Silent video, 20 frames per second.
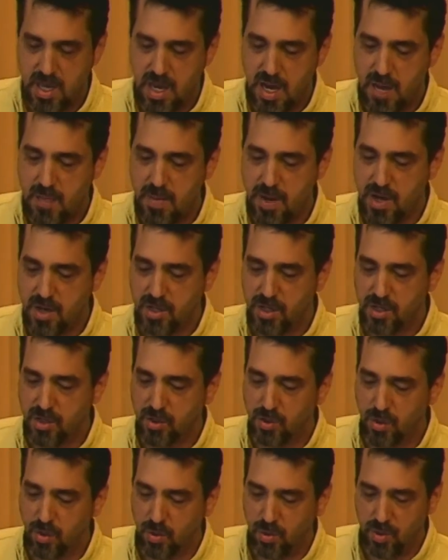American
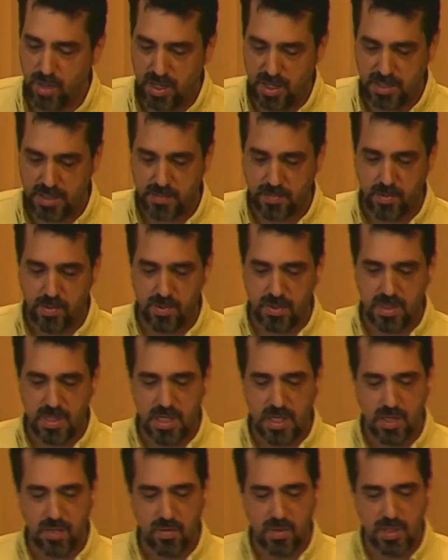coal exports
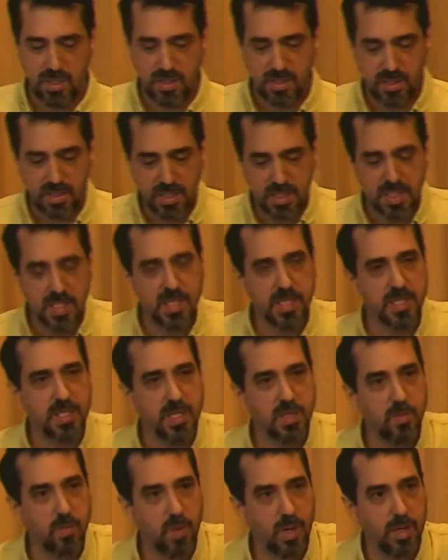increased
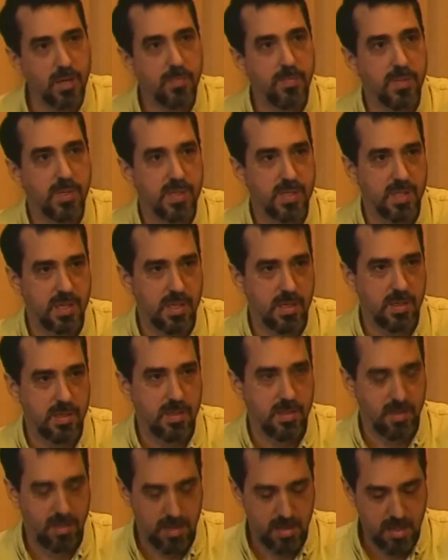
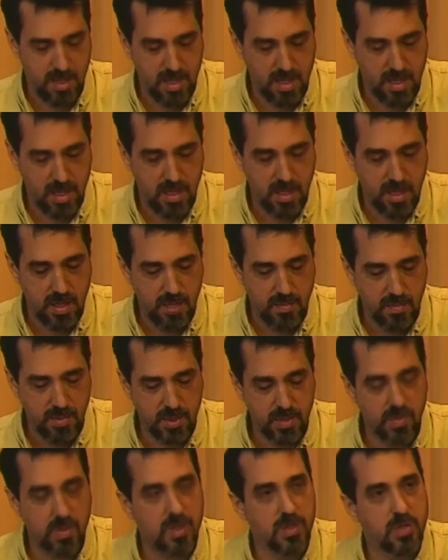61%
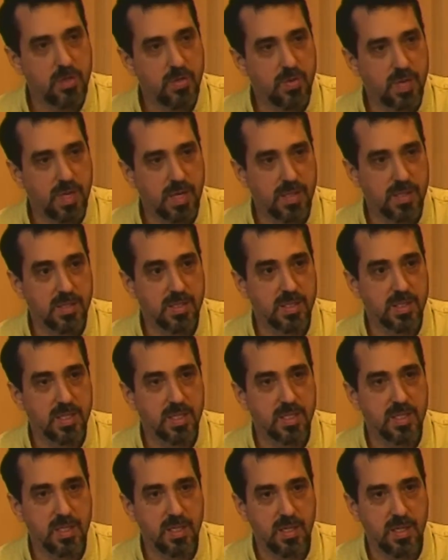between
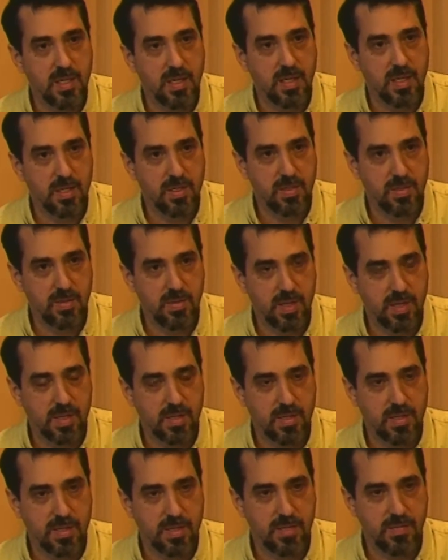2016 and
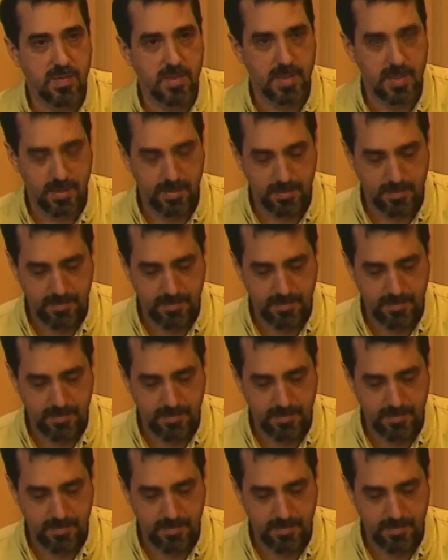2017.